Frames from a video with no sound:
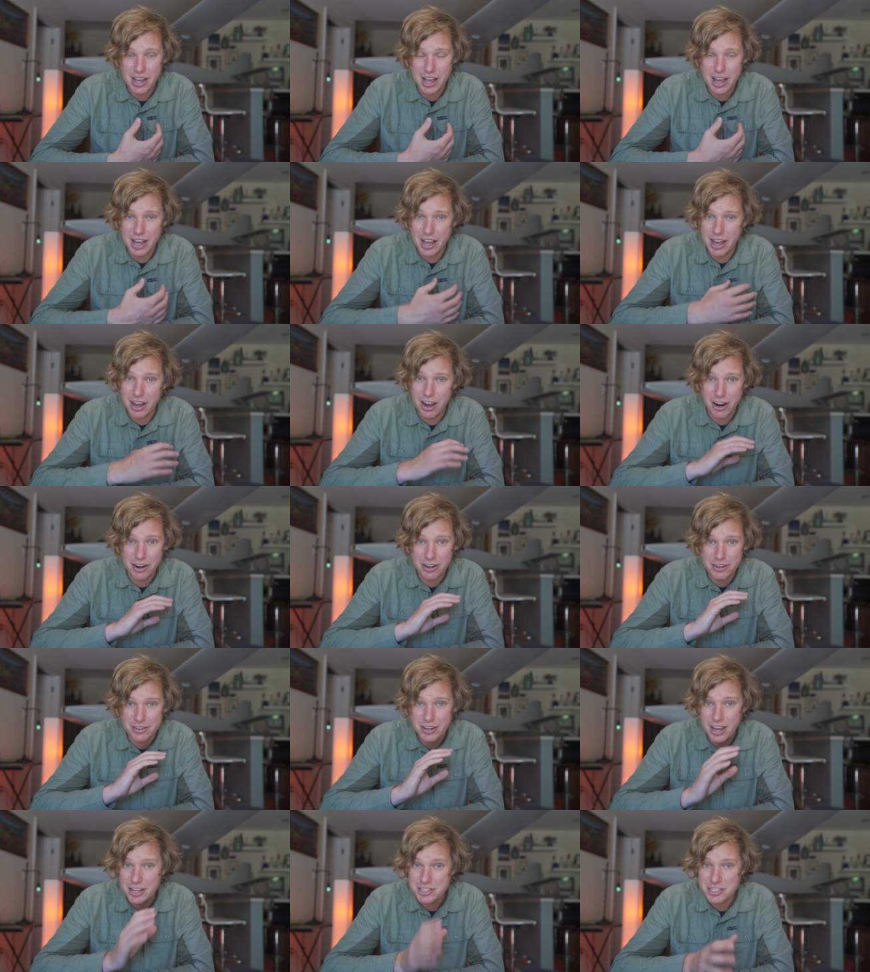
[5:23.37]
Uh, our
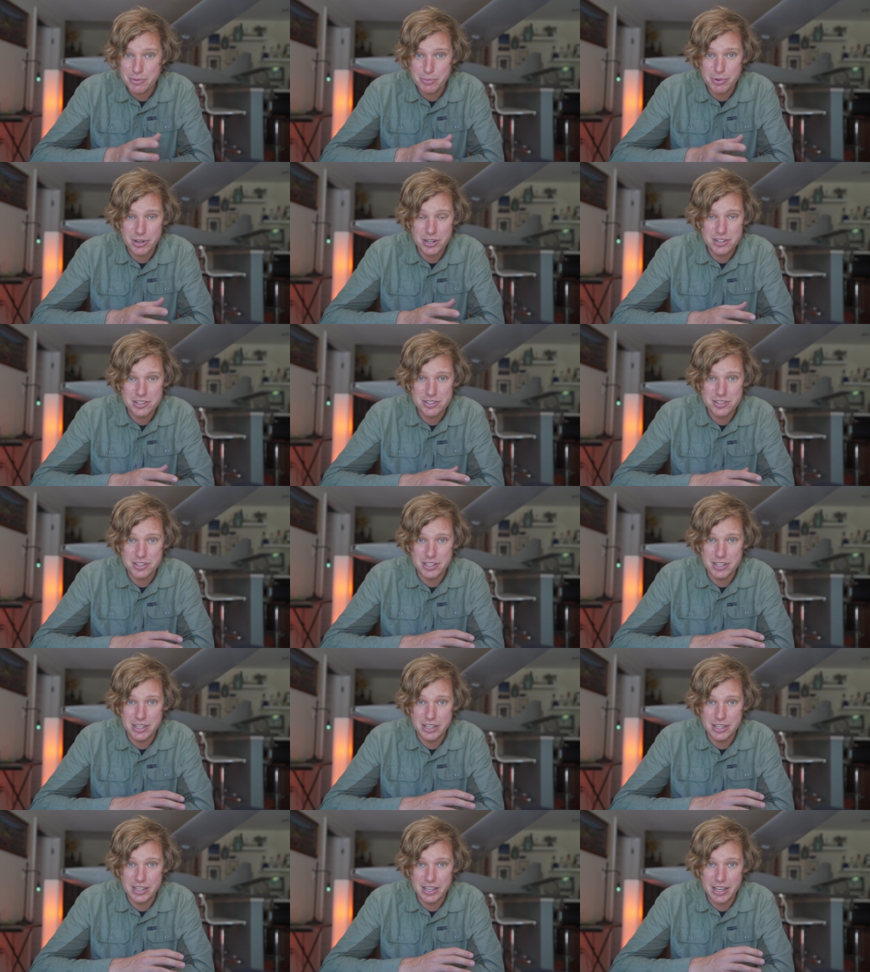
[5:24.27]
customers,
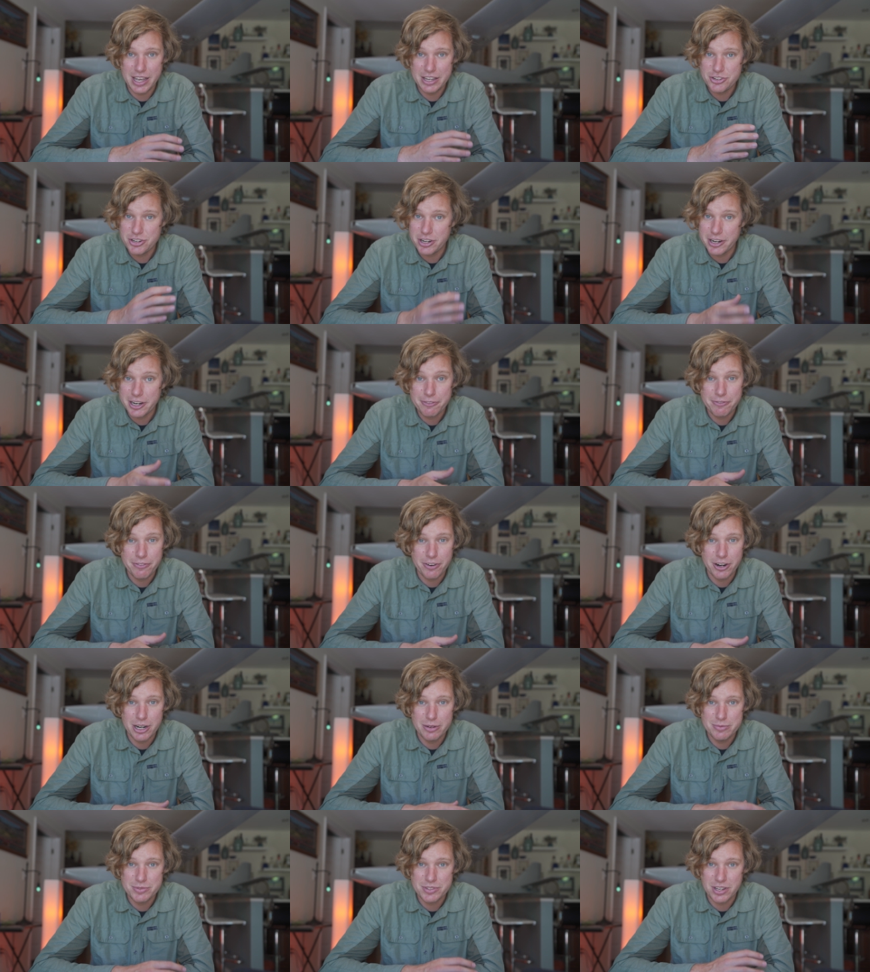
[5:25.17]
the engineering
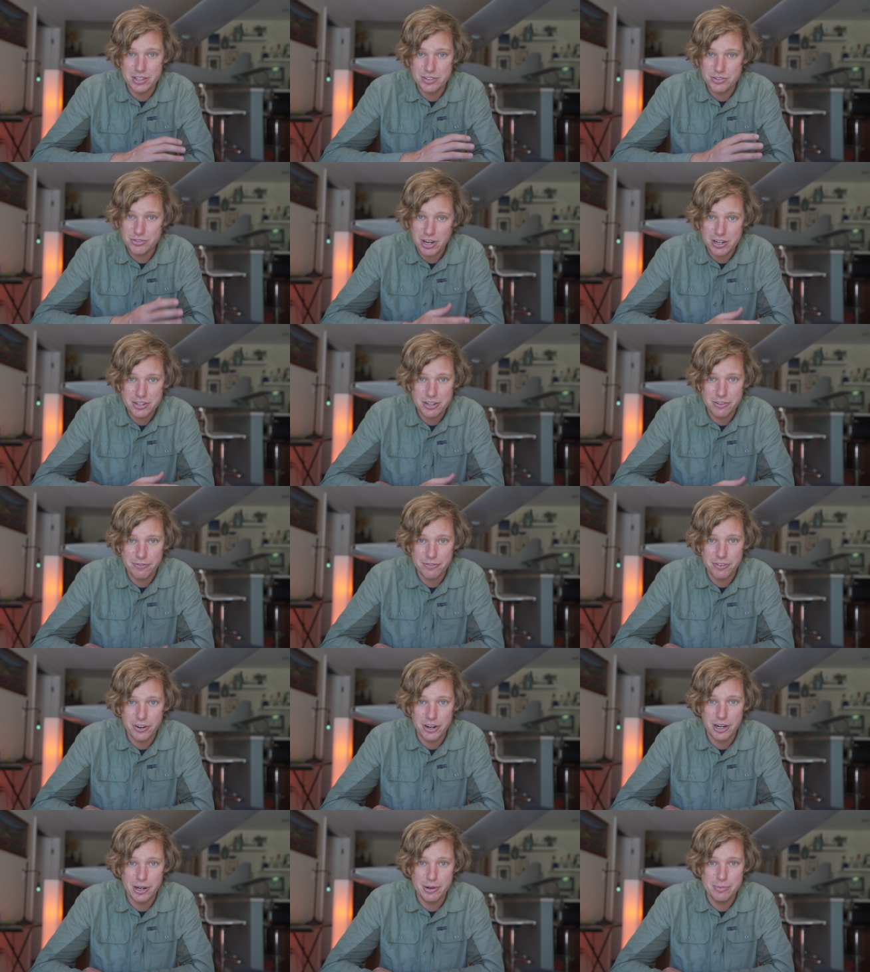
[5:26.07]
firms, construction
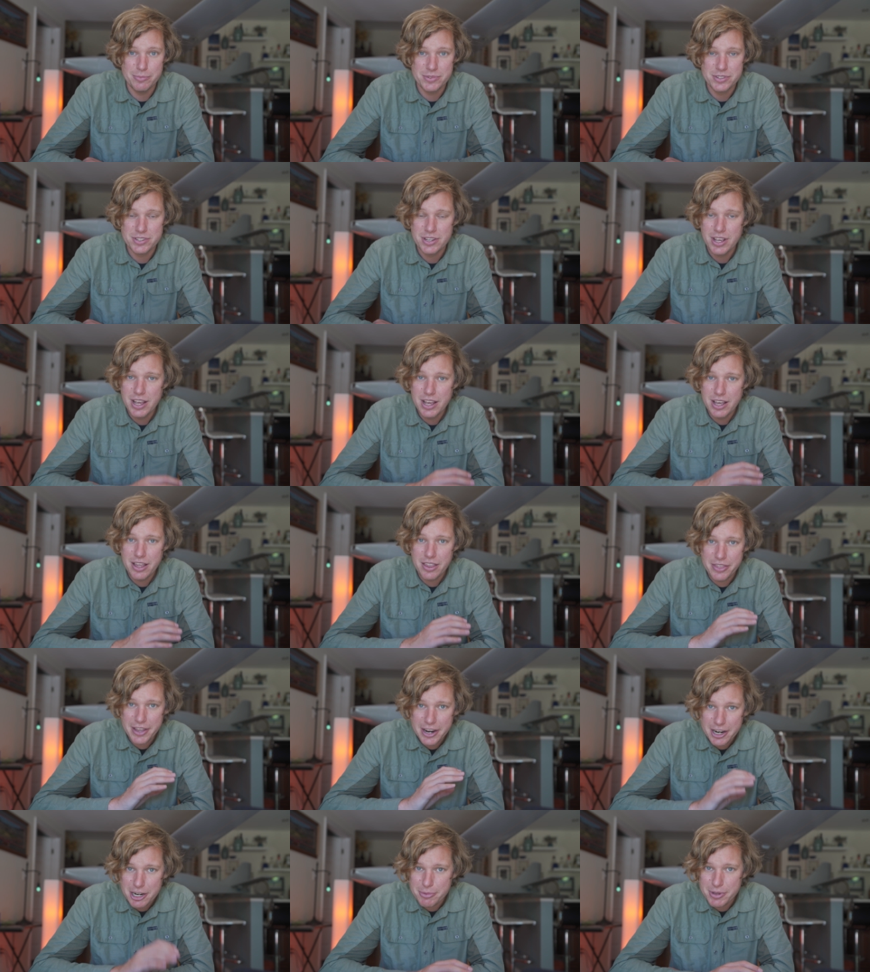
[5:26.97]
firms,
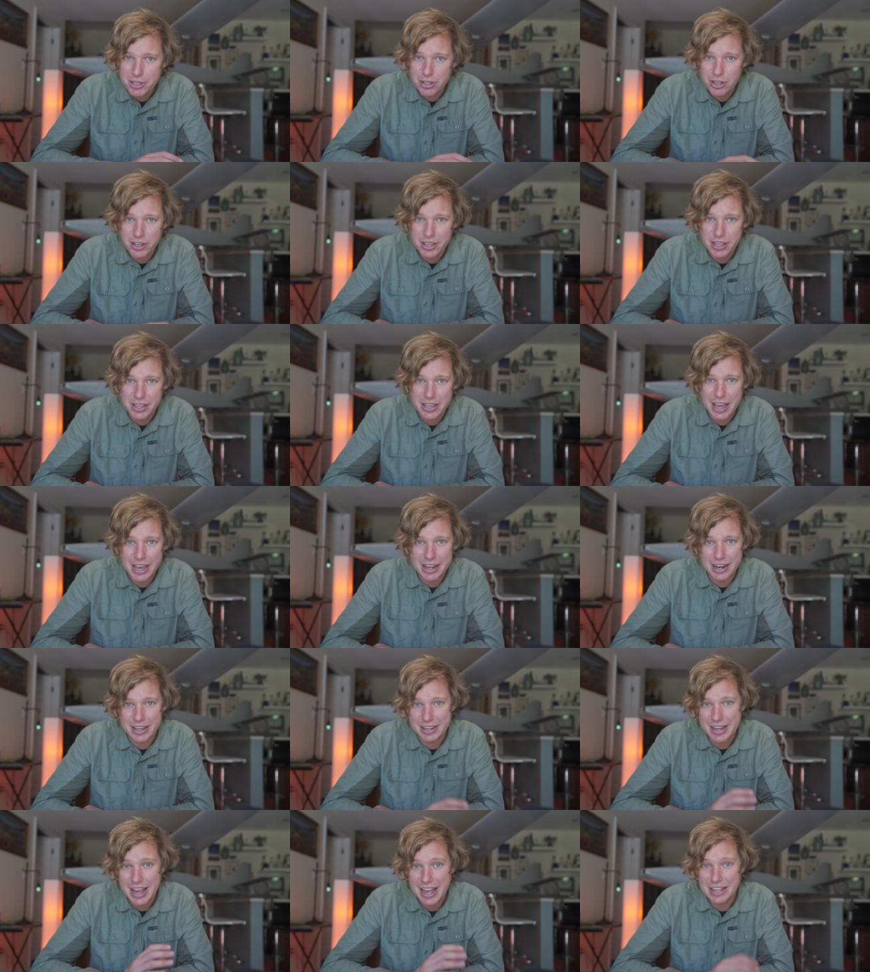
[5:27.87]
they're going to be looking at
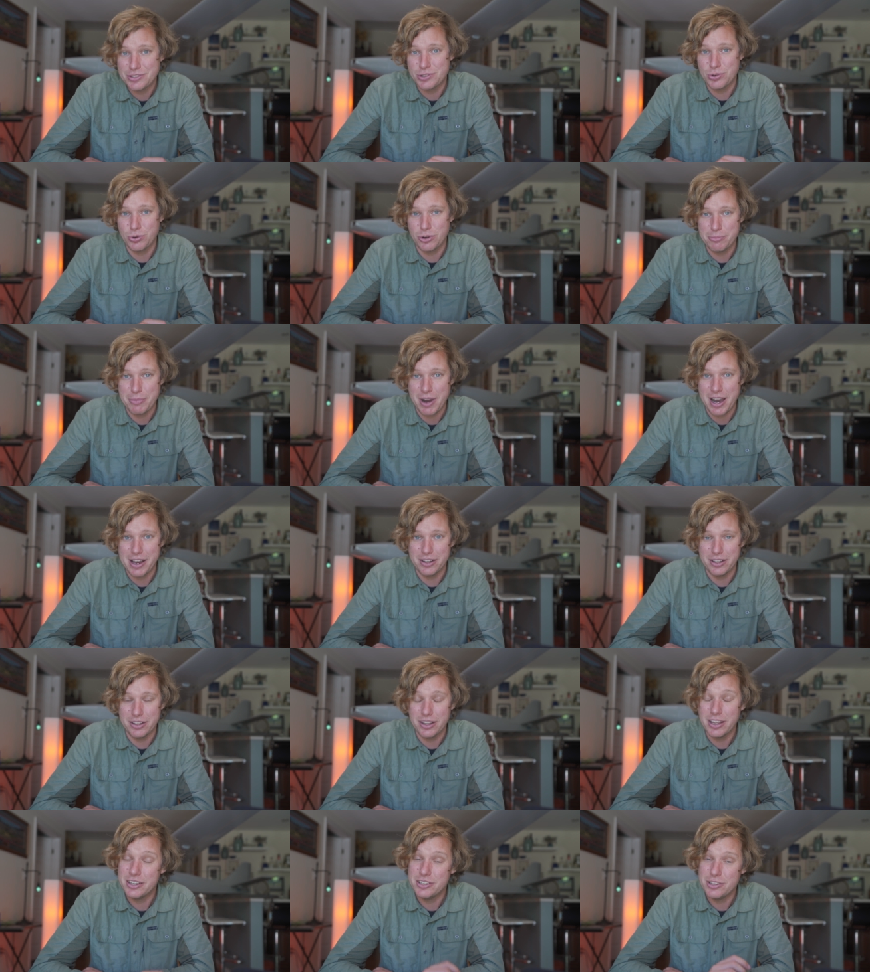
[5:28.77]
a contour
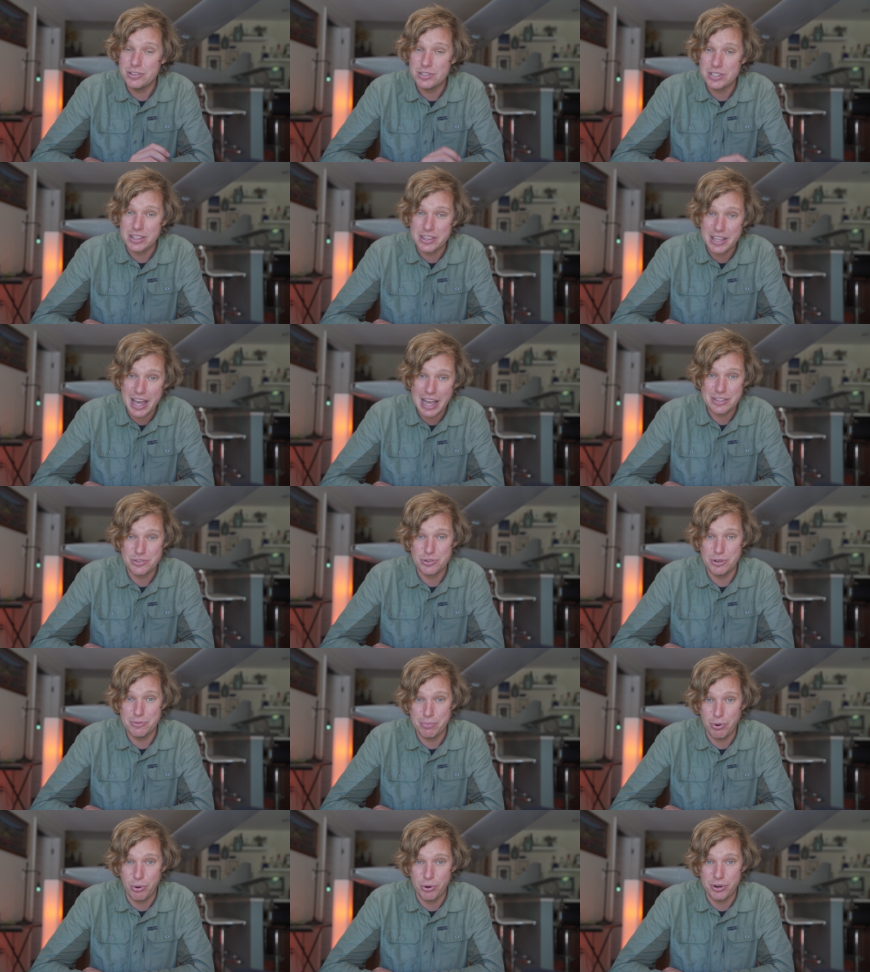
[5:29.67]
model and using that to
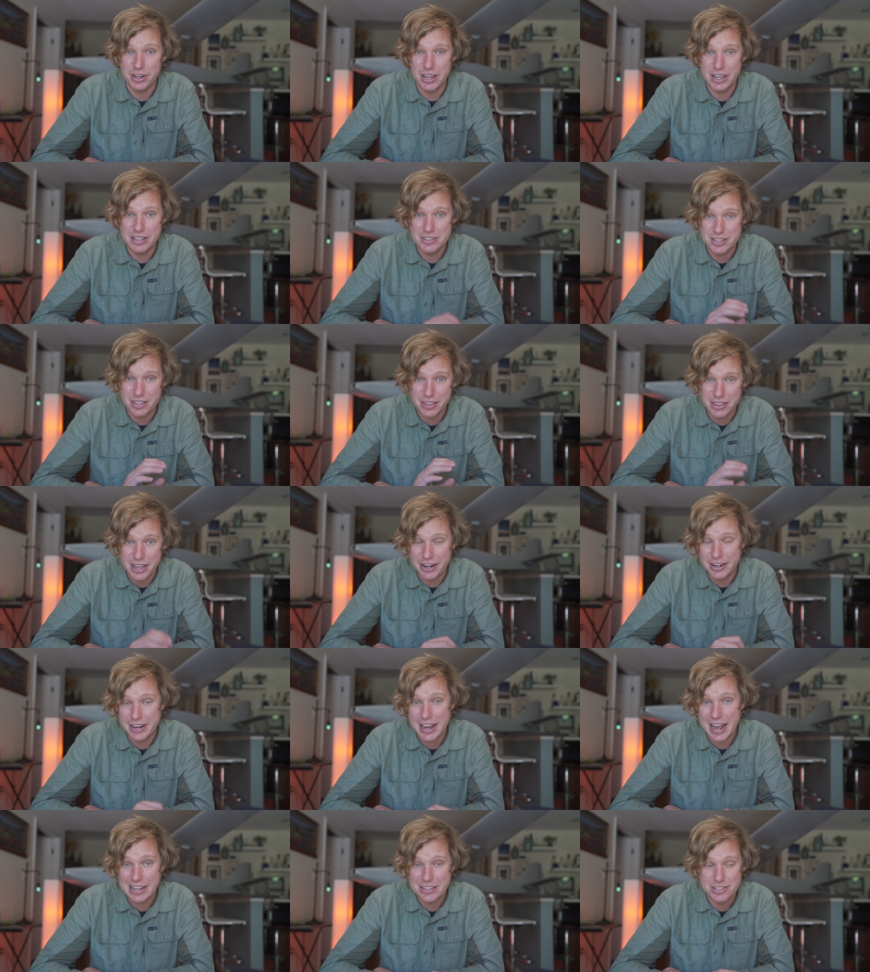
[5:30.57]
import into their
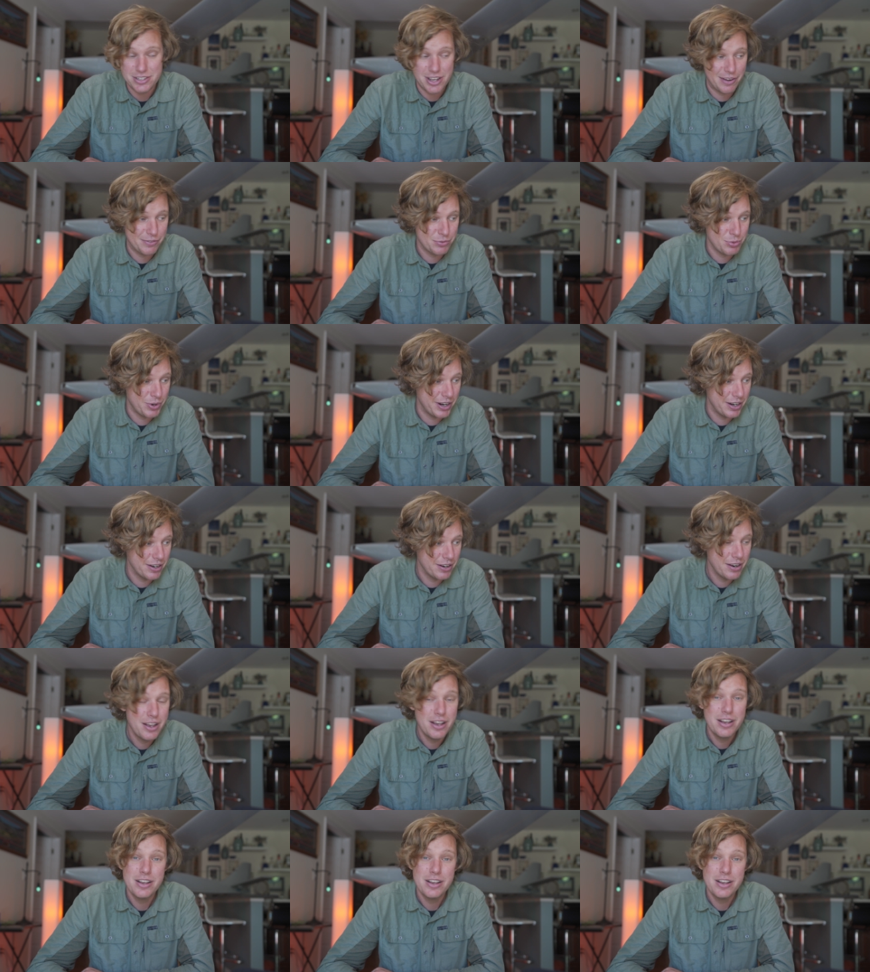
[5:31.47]
CAD software.